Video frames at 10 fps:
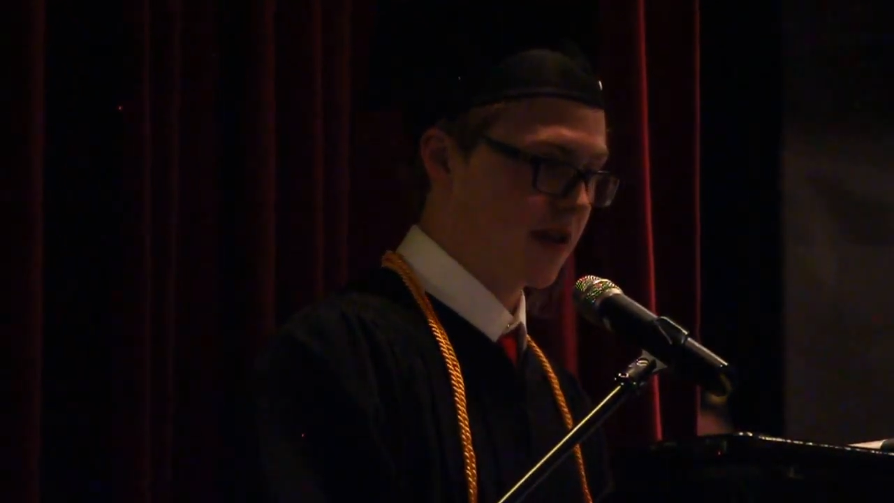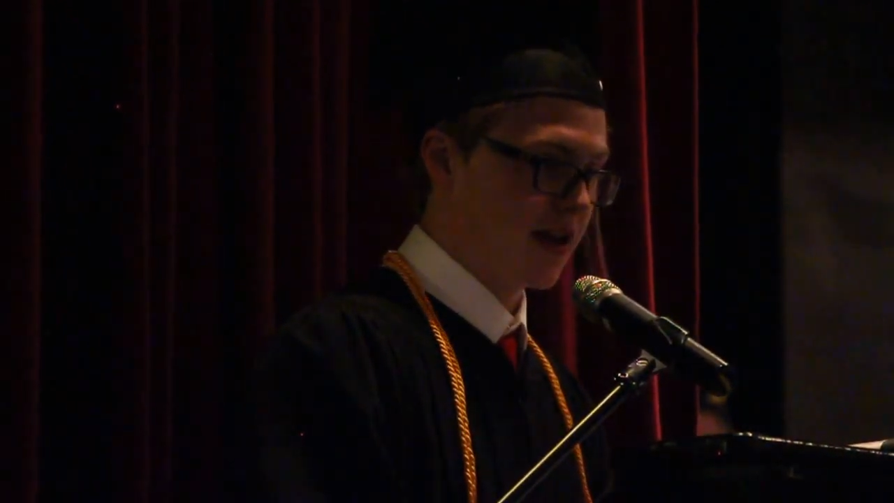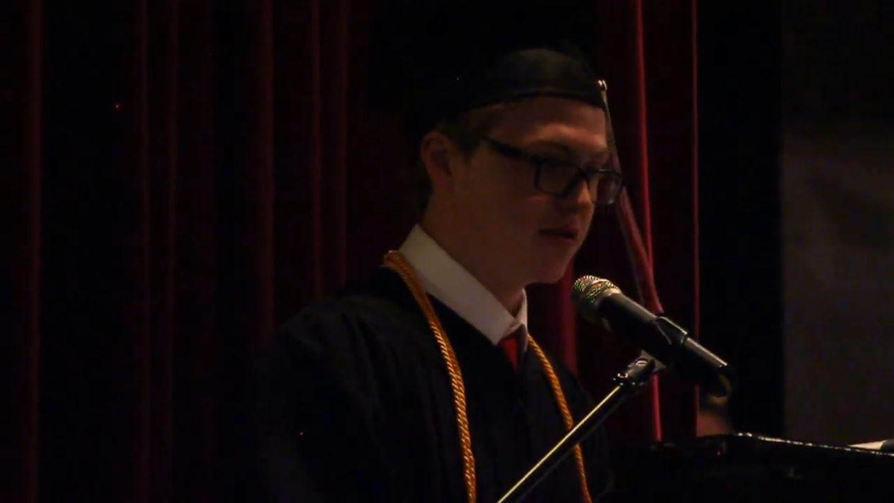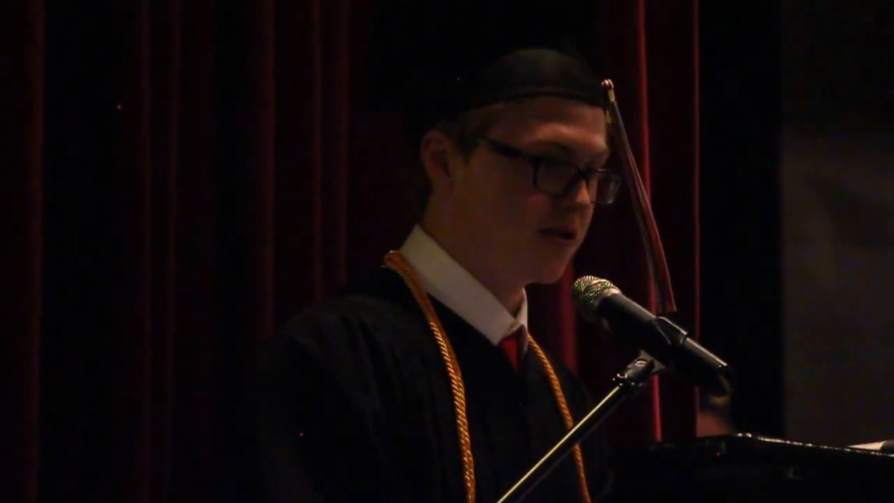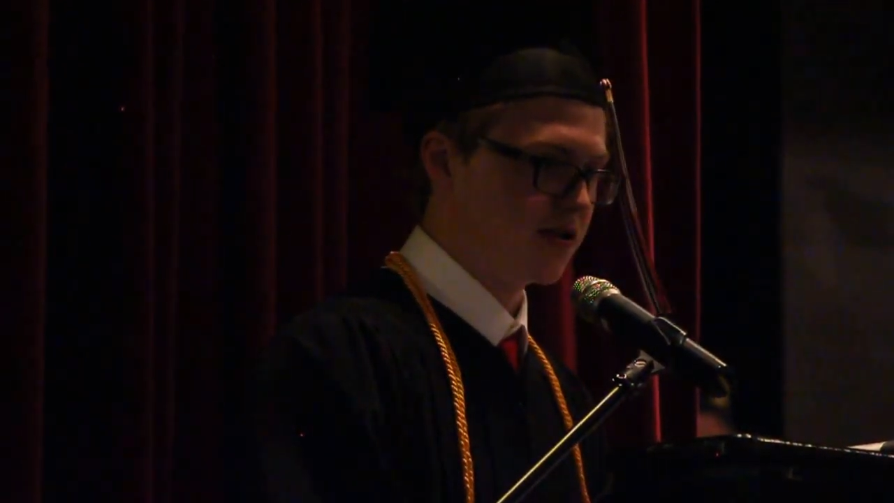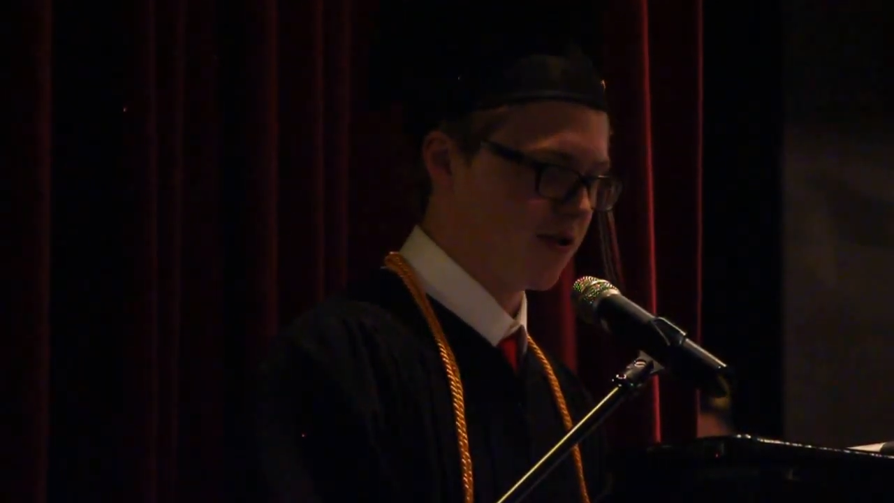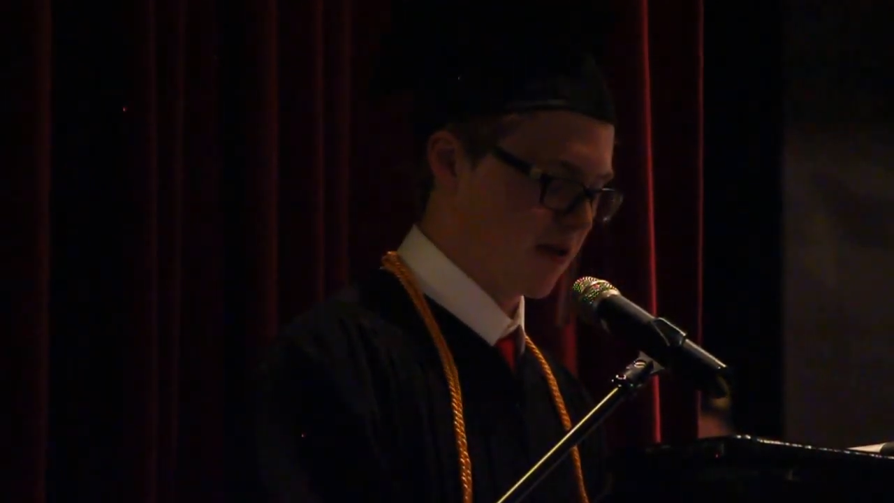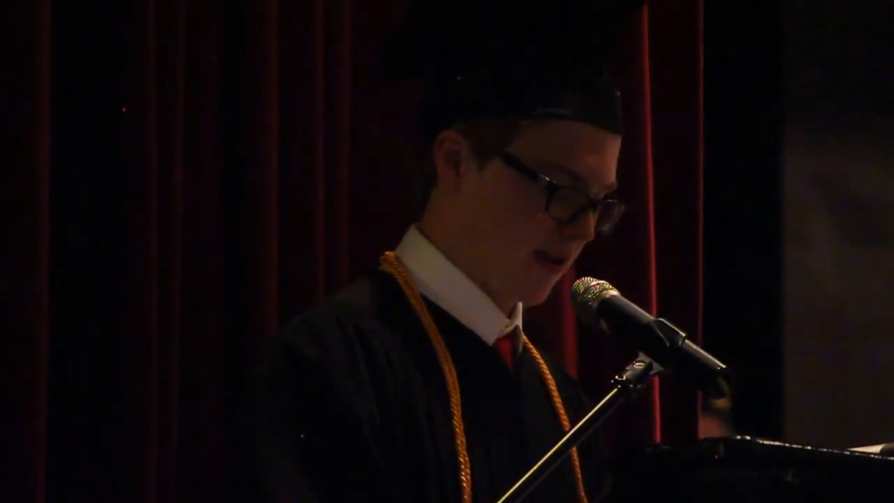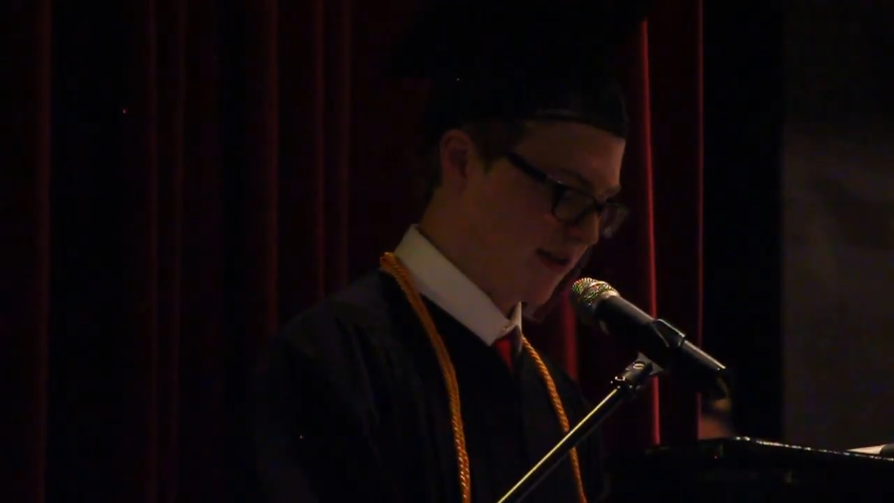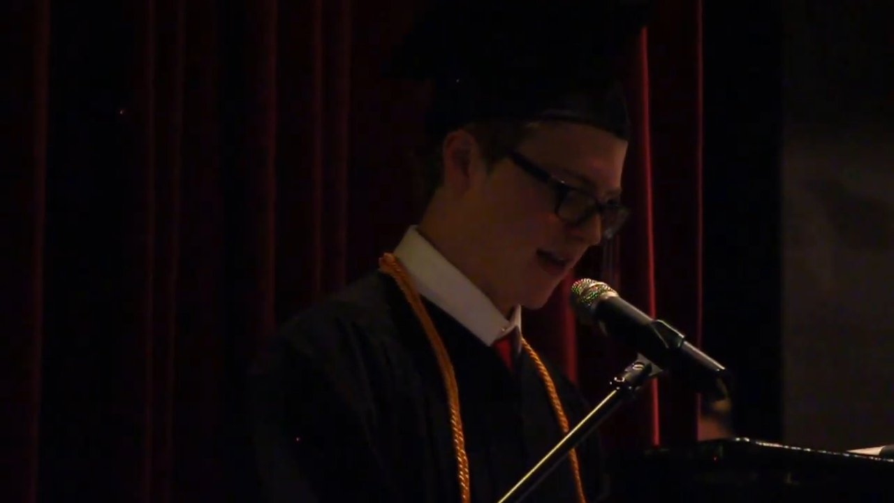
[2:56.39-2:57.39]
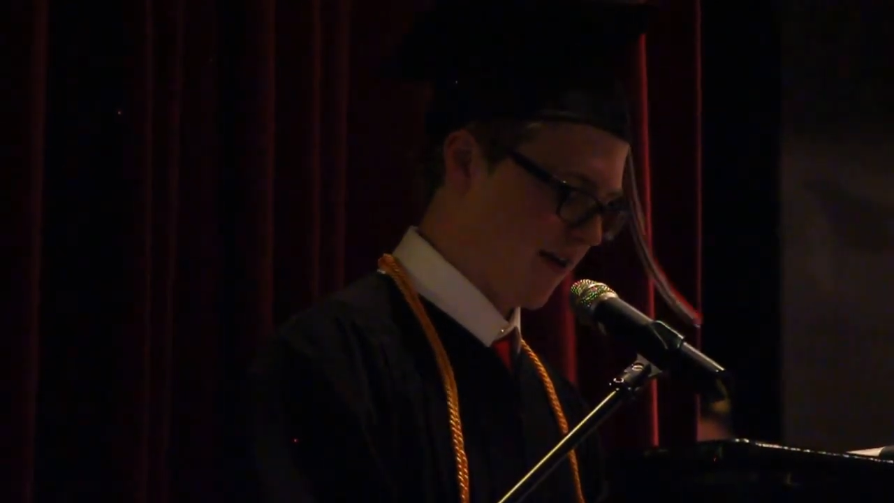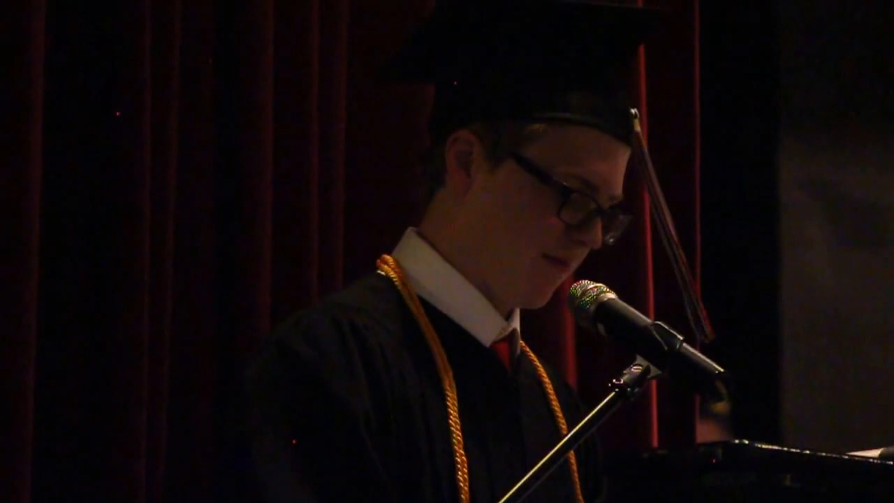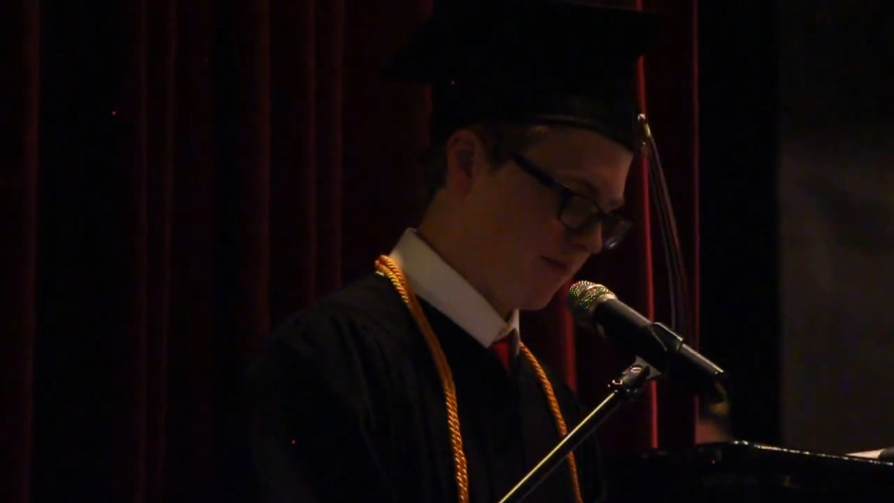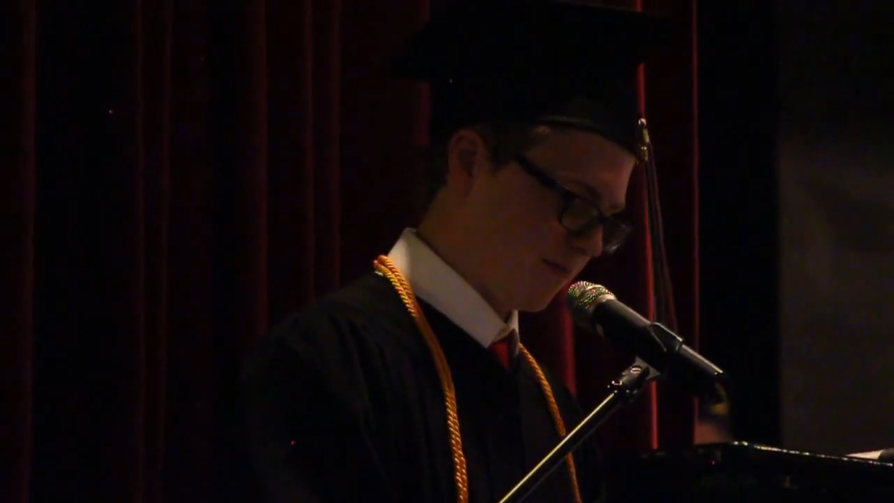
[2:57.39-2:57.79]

occasions during the exam.